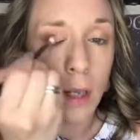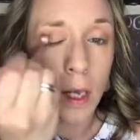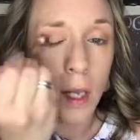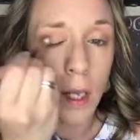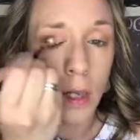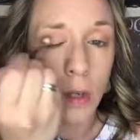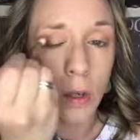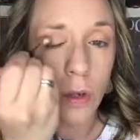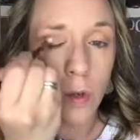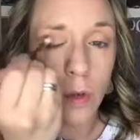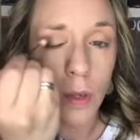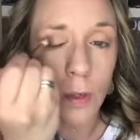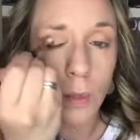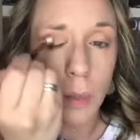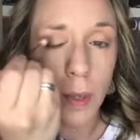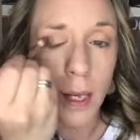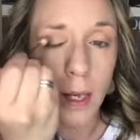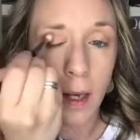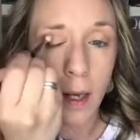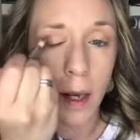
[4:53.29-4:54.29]
And you could
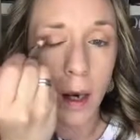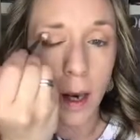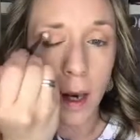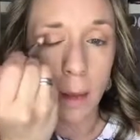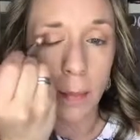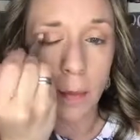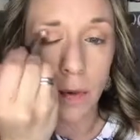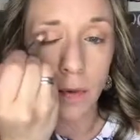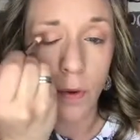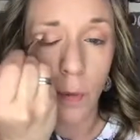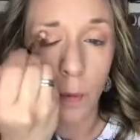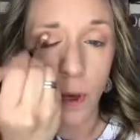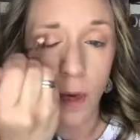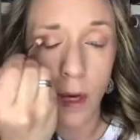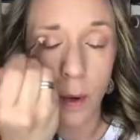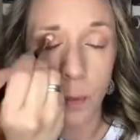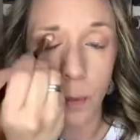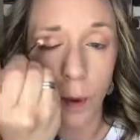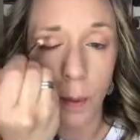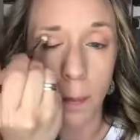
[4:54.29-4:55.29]
pick, if you wanted
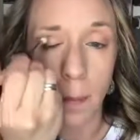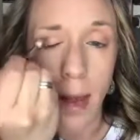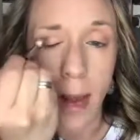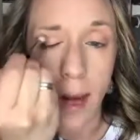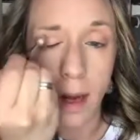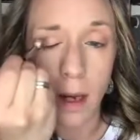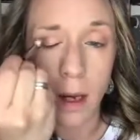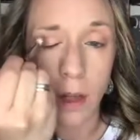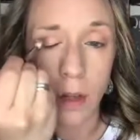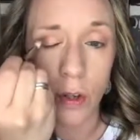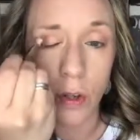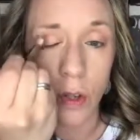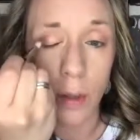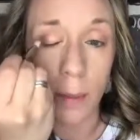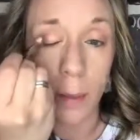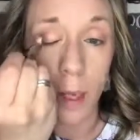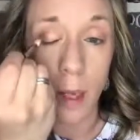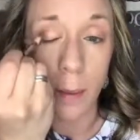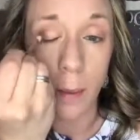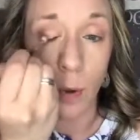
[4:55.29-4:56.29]
a more matte color, you could
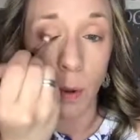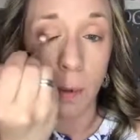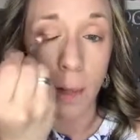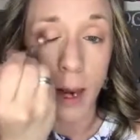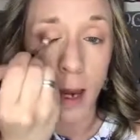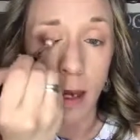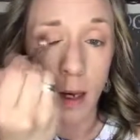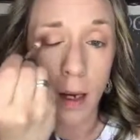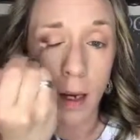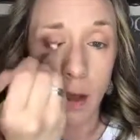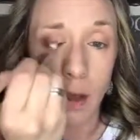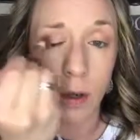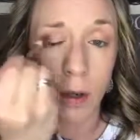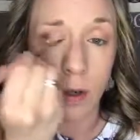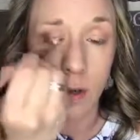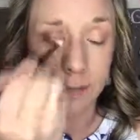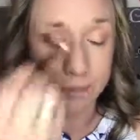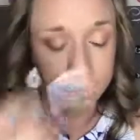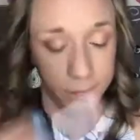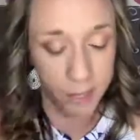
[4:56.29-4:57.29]
pick a more matte
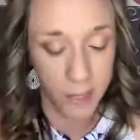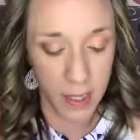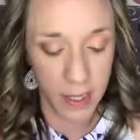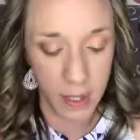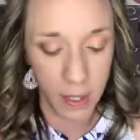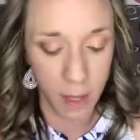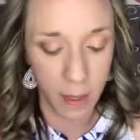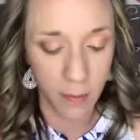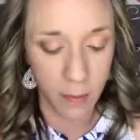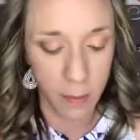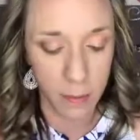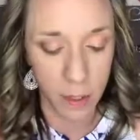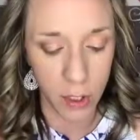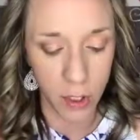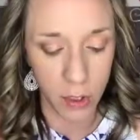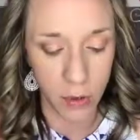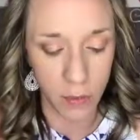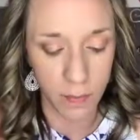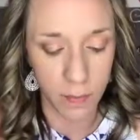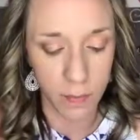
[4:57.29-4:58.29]
color. It's kind of up to
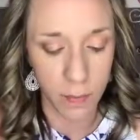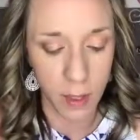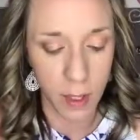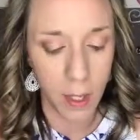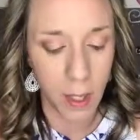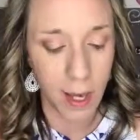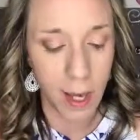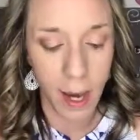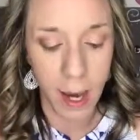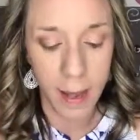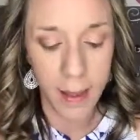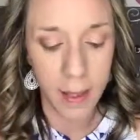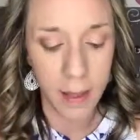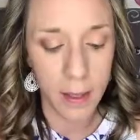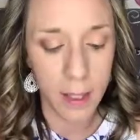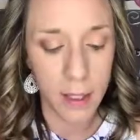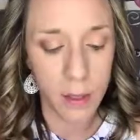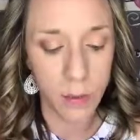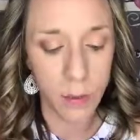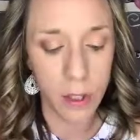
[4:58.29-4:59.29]
you. I think
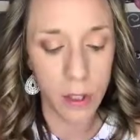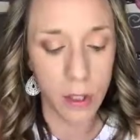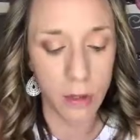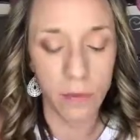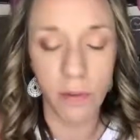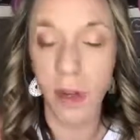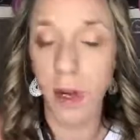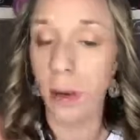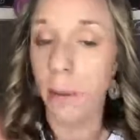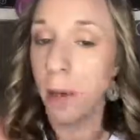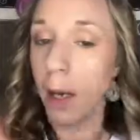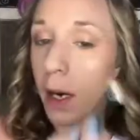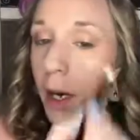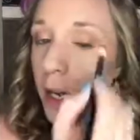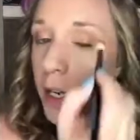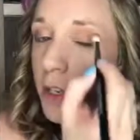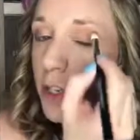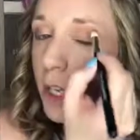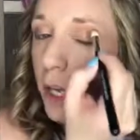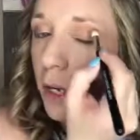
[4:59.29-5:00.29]
that's what's so fun about
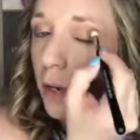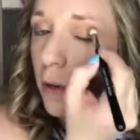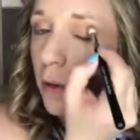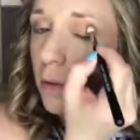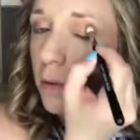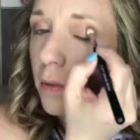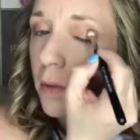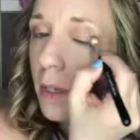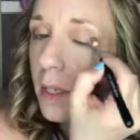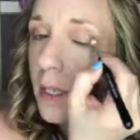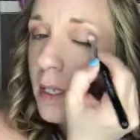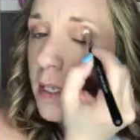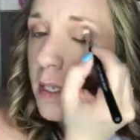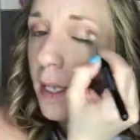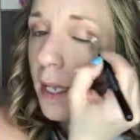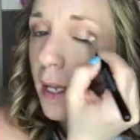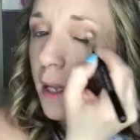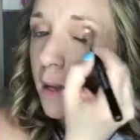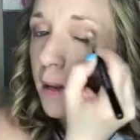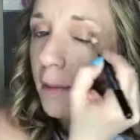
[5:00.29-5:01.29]
eyeshadow, is
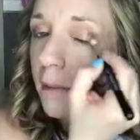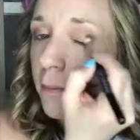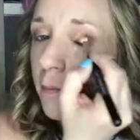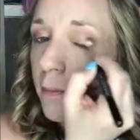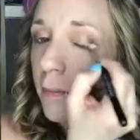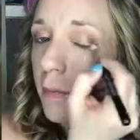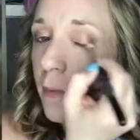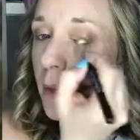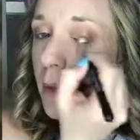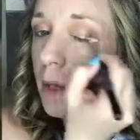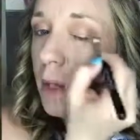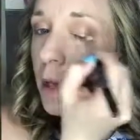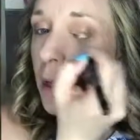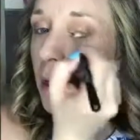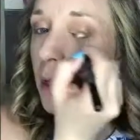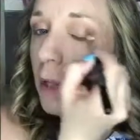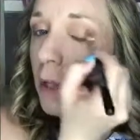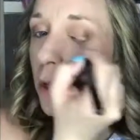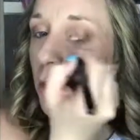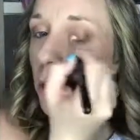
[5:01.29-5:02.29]
that
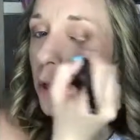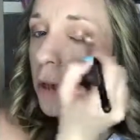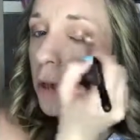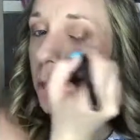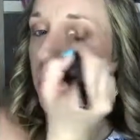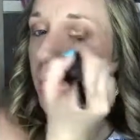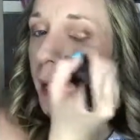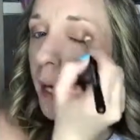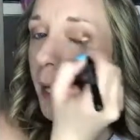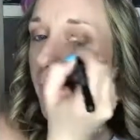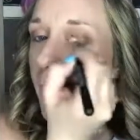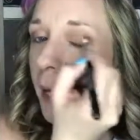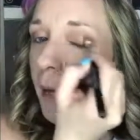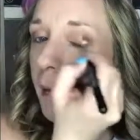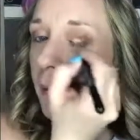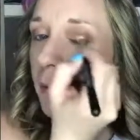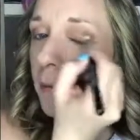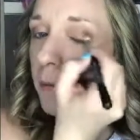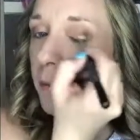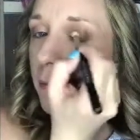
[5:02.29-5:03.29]
you could
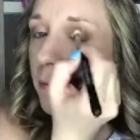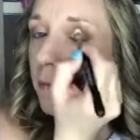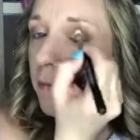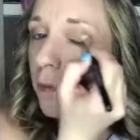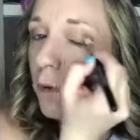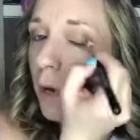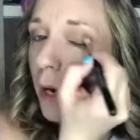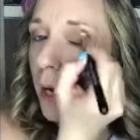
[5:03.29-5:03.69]
buy 4